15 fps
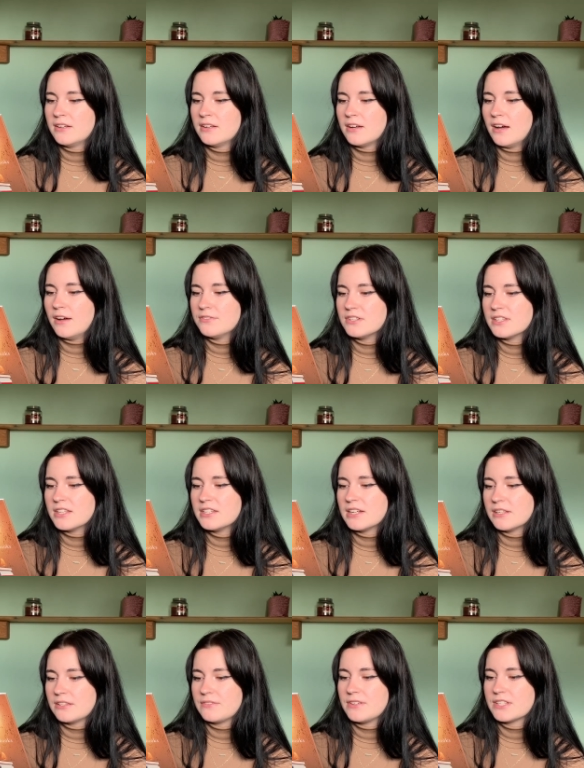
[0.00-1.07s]
After the
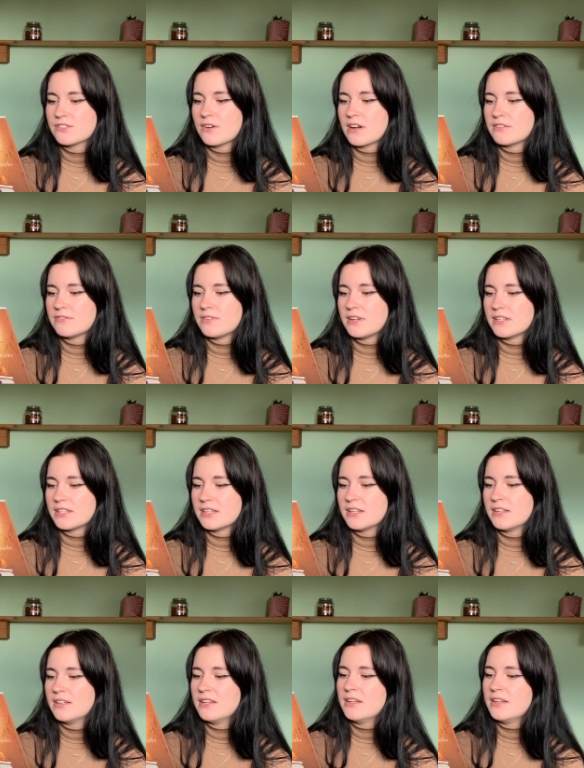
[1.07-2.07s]
death of his grandfather,